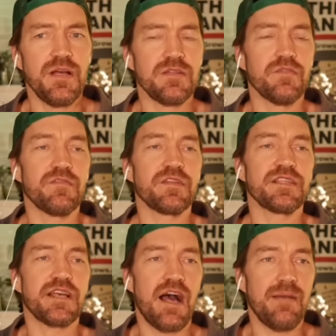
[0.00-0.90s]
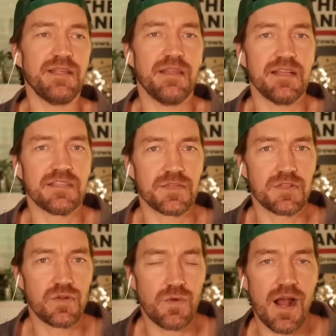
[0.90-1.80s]
Don't forget to comment, like,
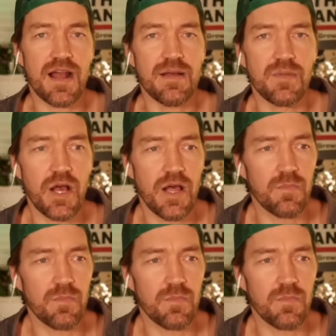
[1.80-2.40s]
subscribe, help